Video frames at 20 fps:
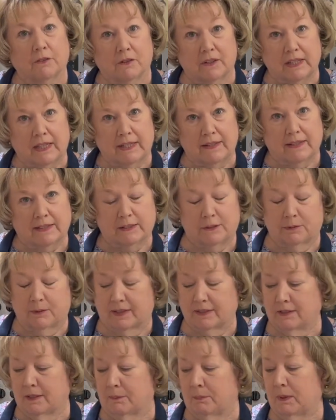reading this
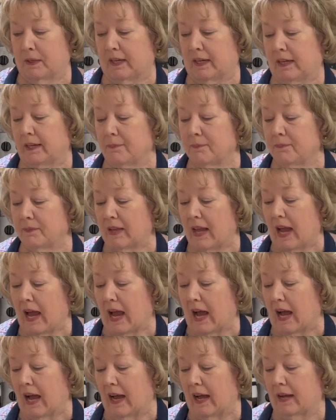recipe,
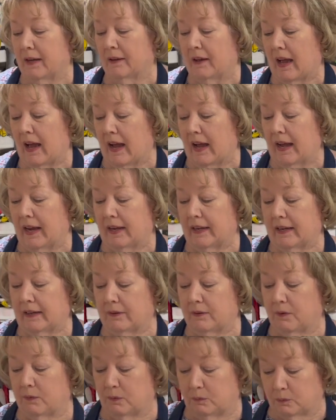I
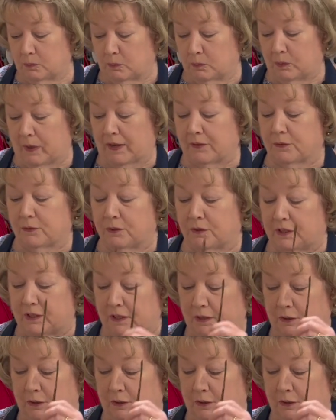read through the